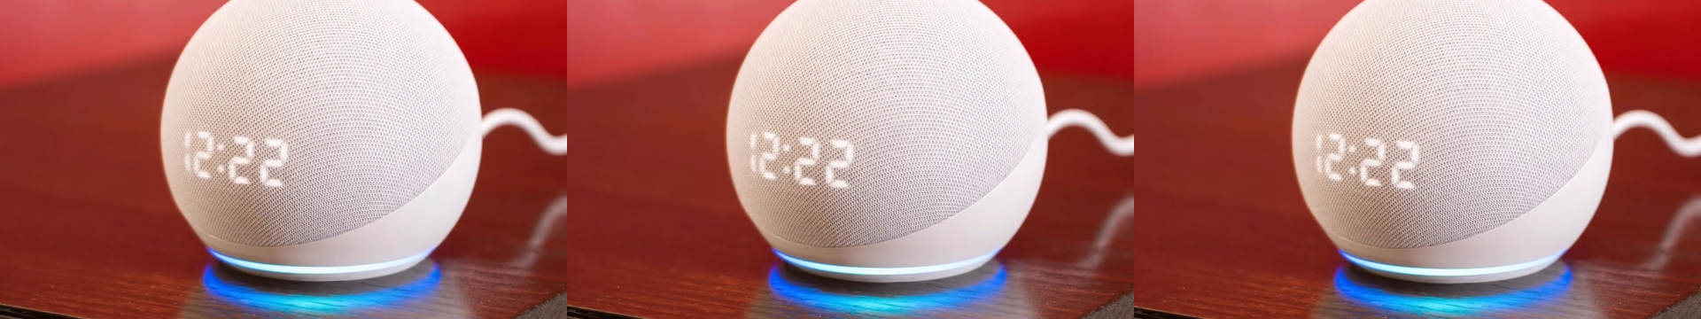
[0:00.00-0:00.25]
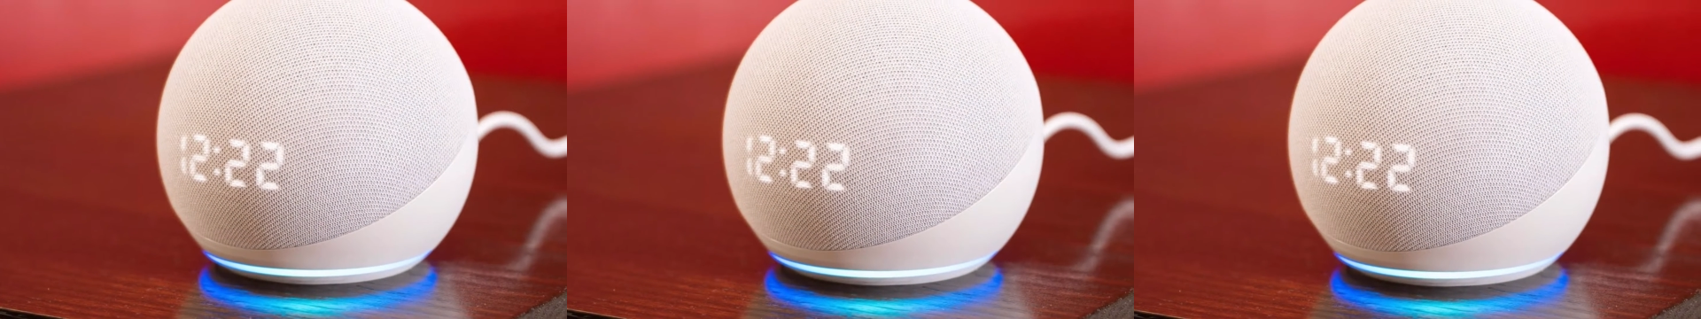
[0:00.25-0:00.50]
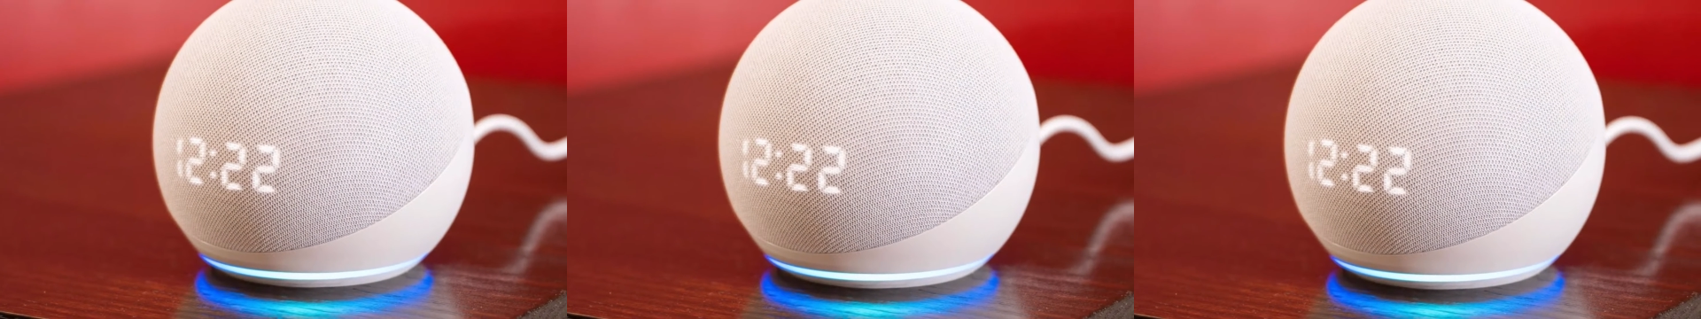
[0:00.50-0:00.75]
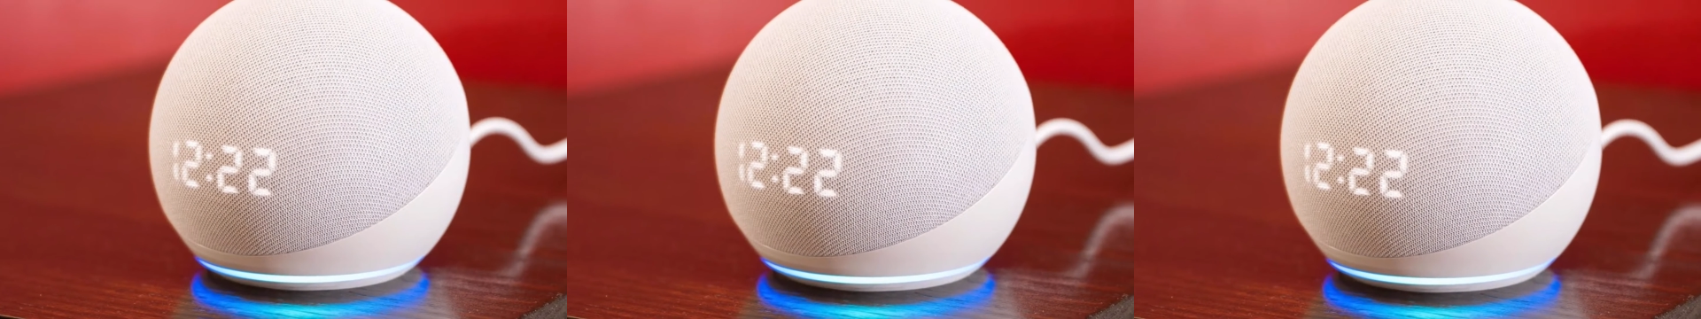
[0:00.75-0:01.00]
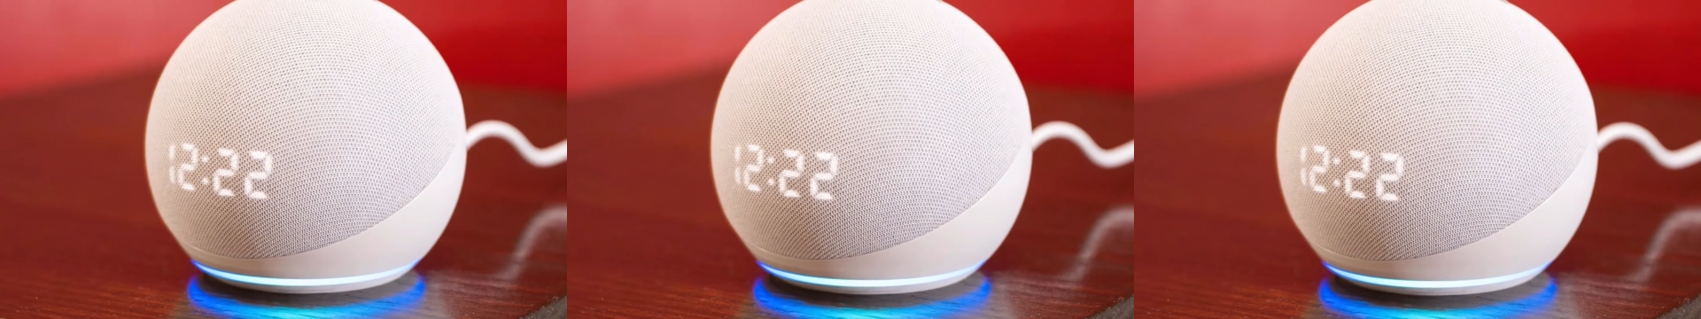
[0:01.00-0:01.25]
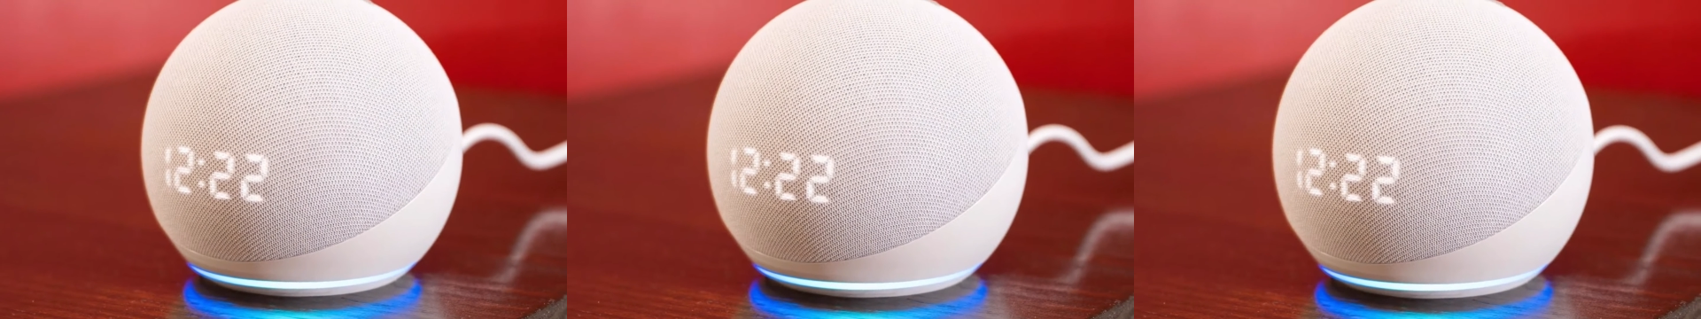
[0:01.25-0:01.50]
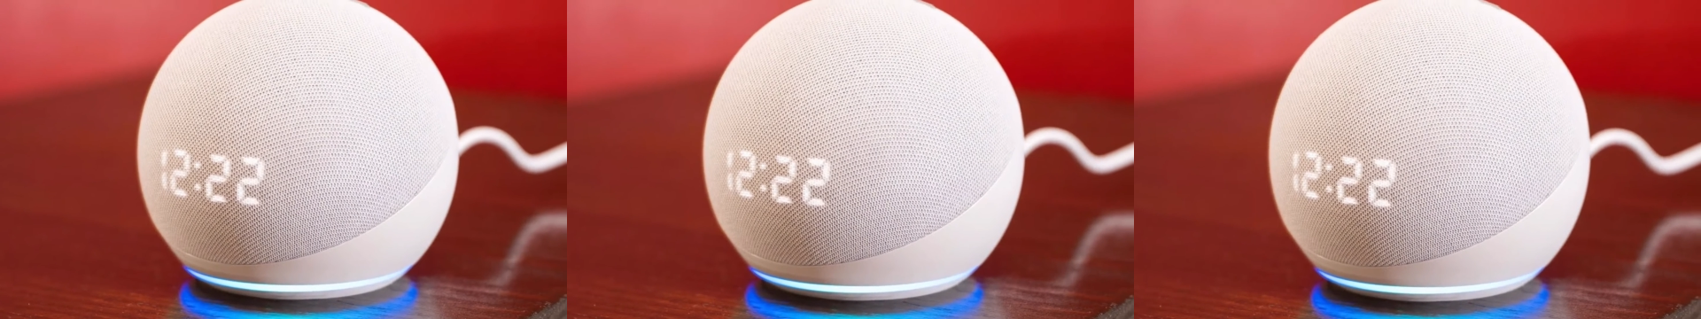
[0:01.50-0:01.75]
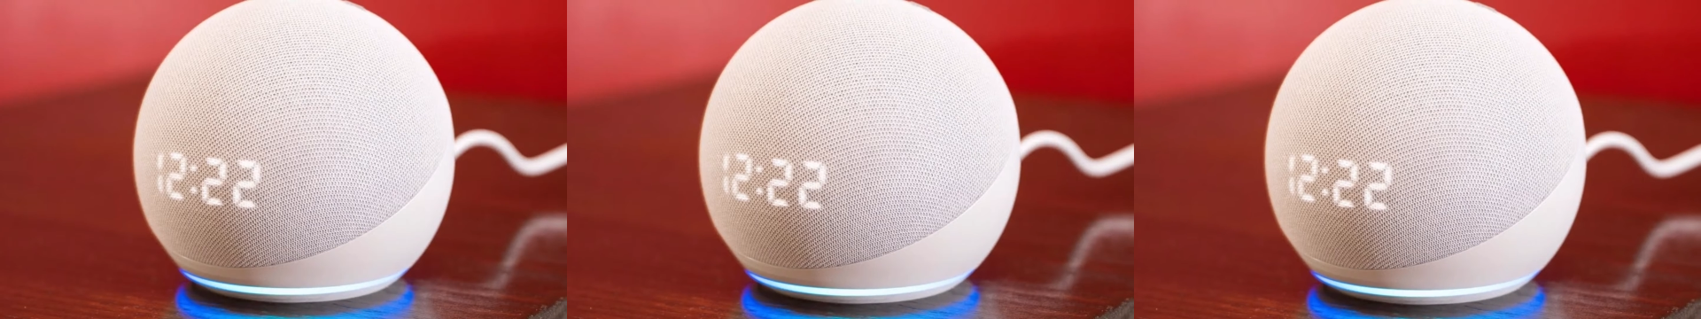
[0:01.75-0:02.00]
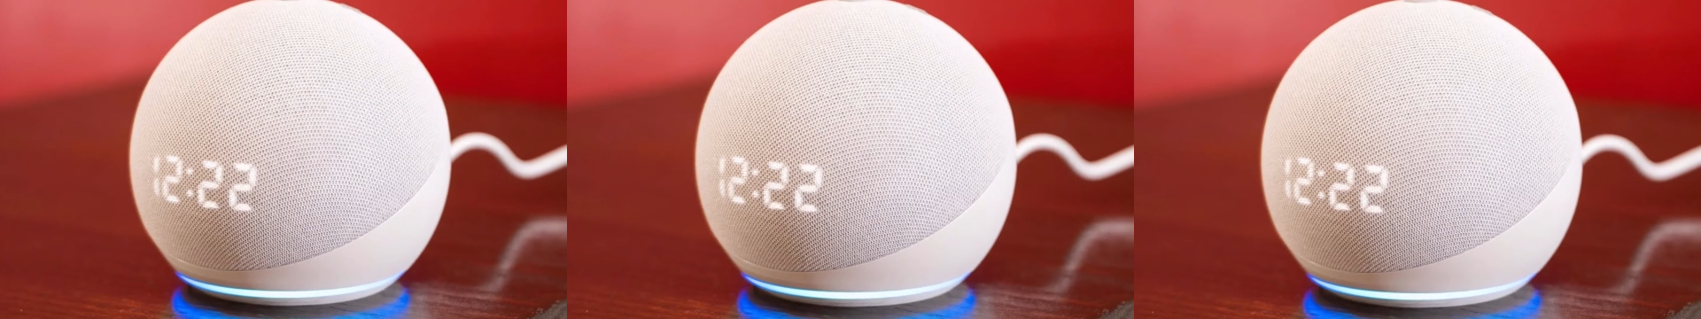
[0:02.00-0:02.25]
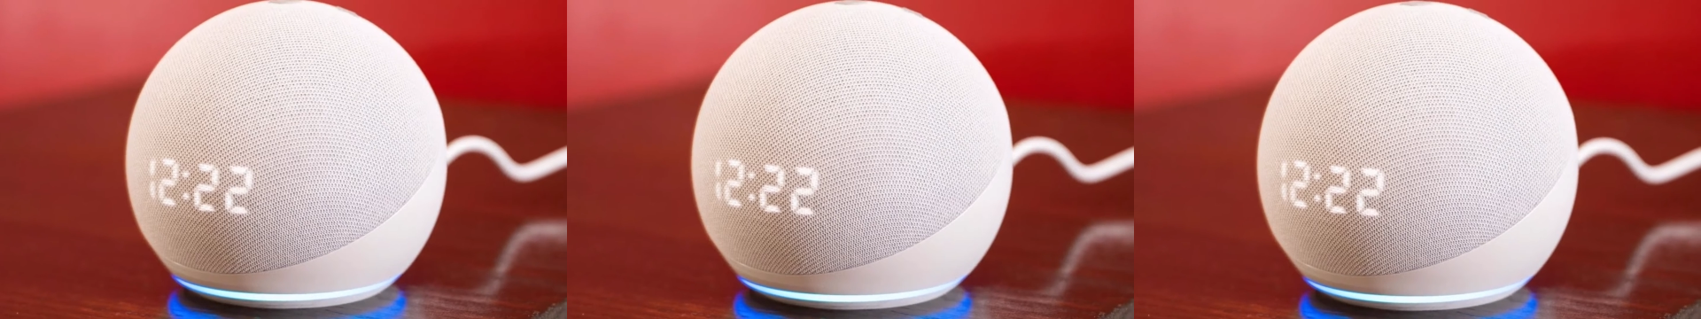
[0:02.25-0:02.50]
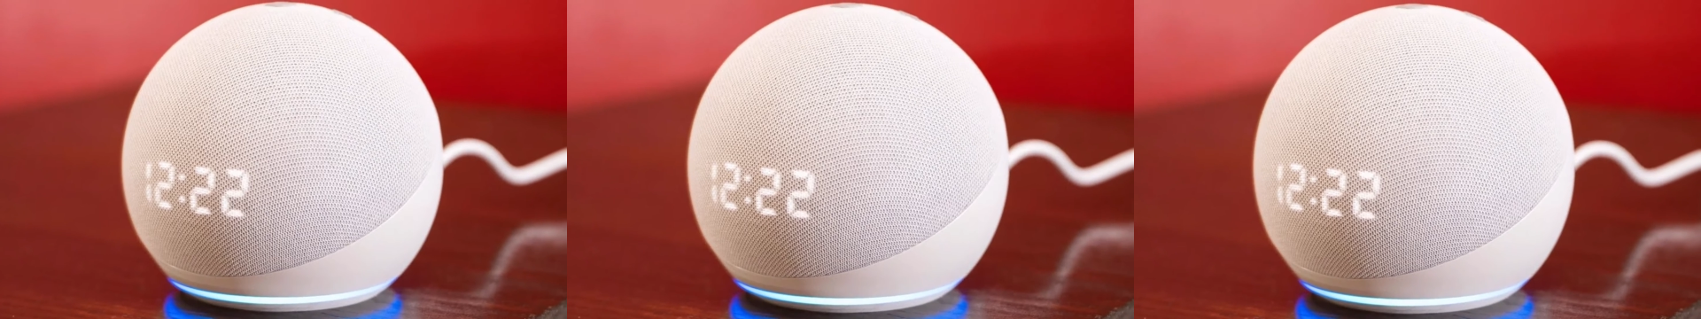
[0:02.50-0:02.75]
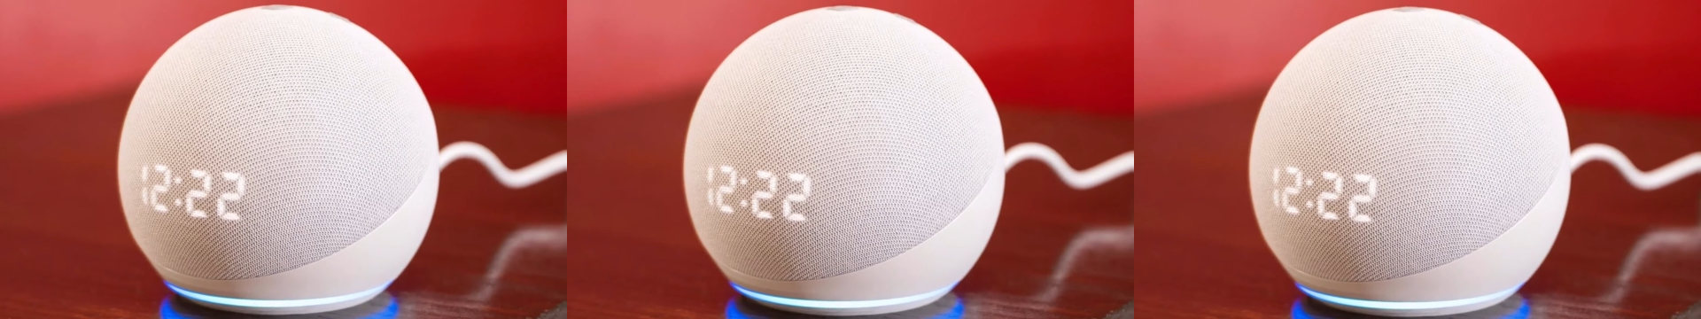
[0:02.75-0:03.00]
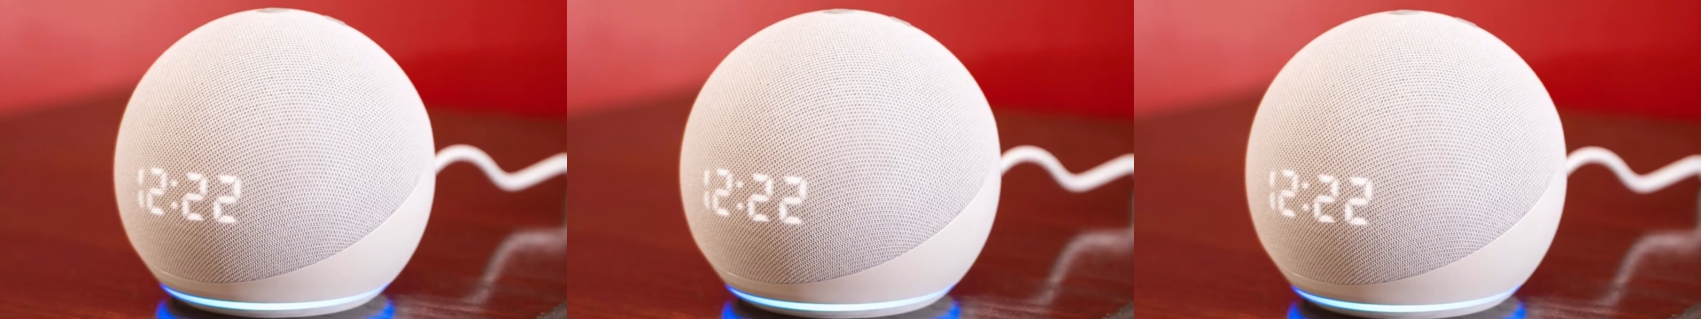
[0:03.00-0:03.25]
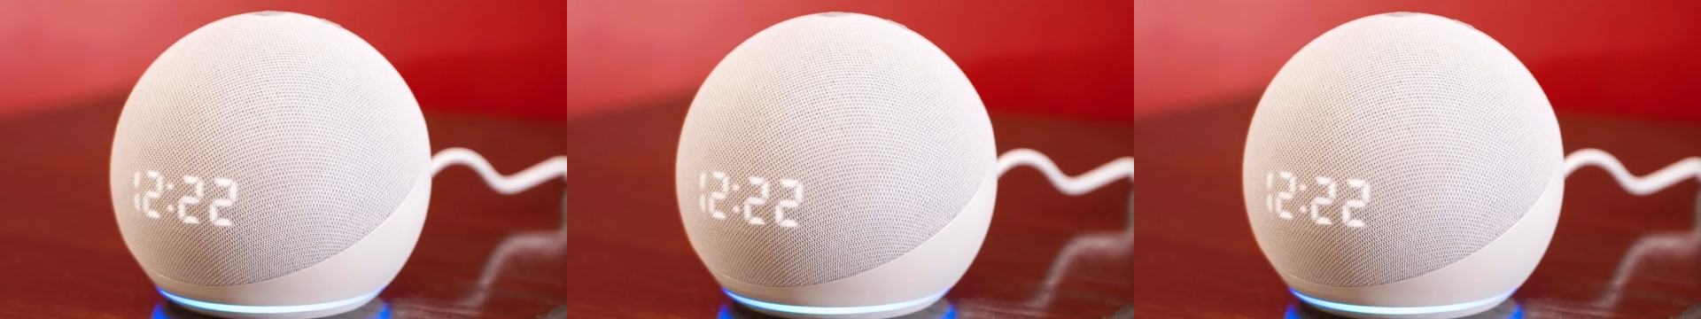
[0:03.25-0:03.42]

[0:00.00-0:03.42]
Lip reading: No face is visible, so there are no lips to read.